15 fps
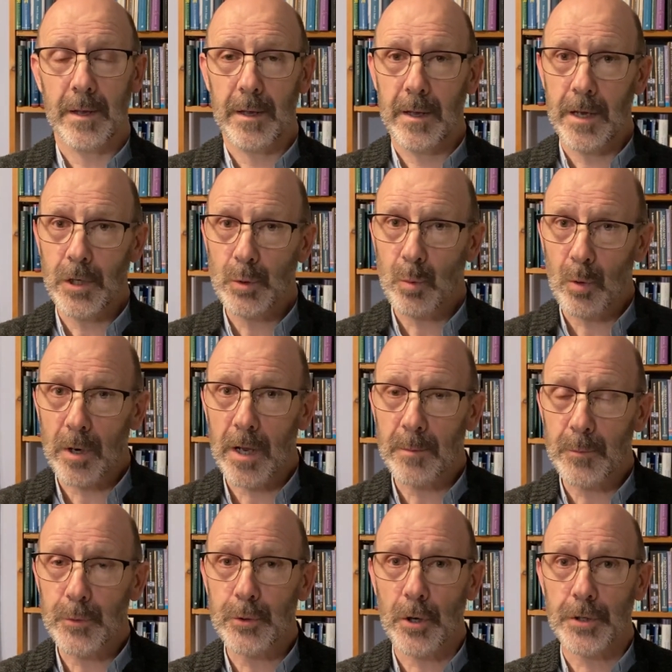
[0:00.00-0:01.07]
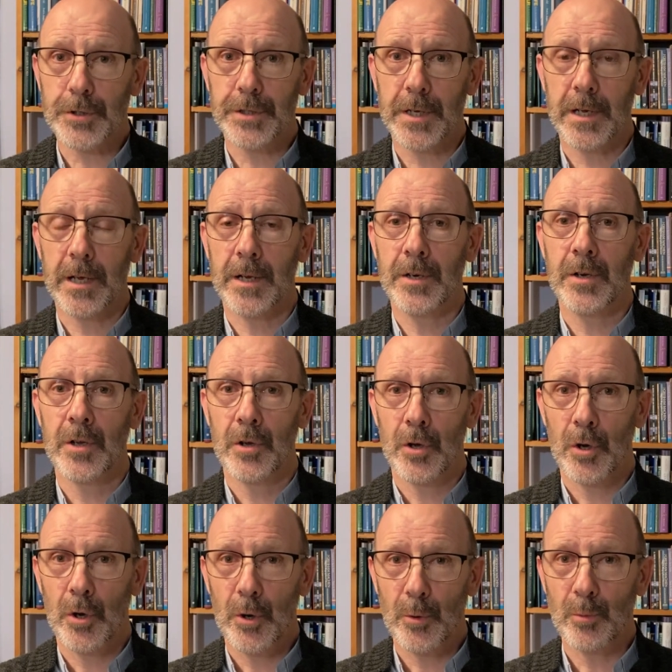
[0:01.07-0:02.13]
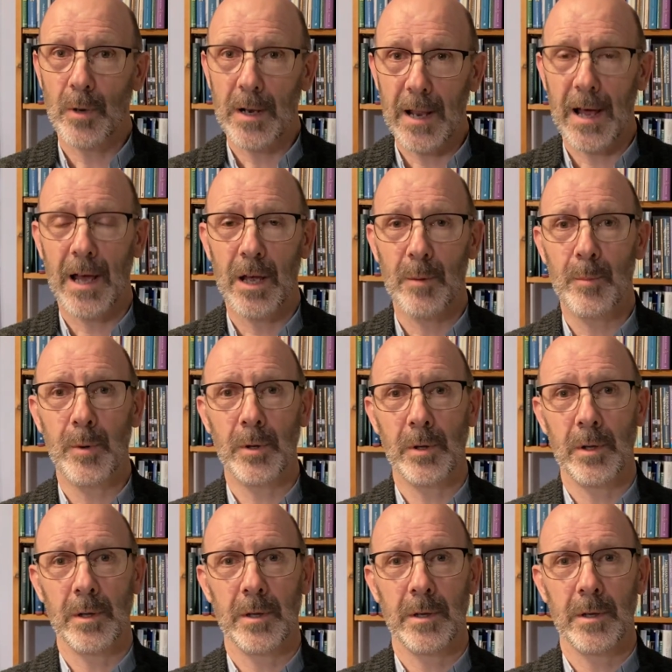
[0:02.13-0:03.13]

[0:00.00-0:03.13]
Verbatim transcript: is what I'm trusting in reliable?